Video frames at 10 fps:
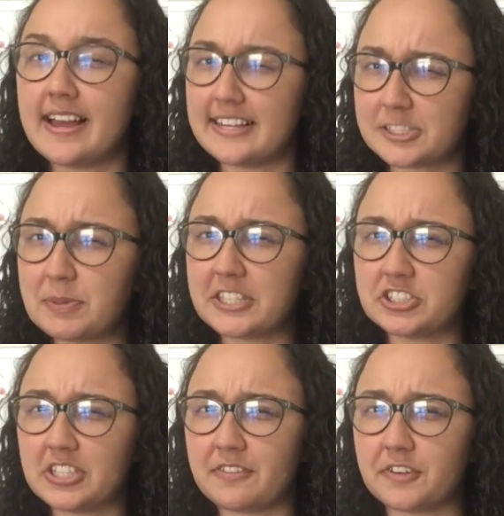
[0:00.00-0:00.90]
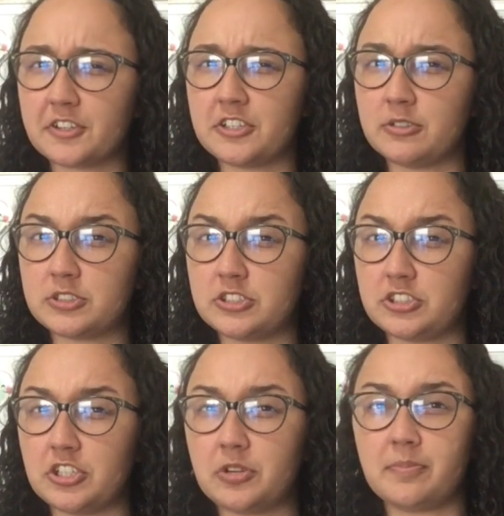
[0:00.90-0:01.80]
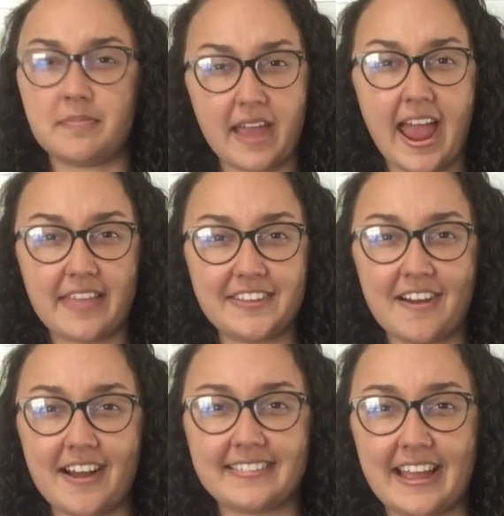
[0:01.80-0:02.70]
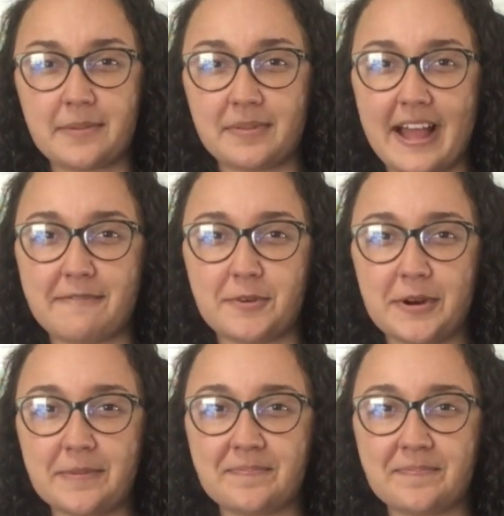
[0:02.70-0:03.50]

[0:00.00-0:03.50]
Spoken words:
especially if you're new to Zoom and the online platform.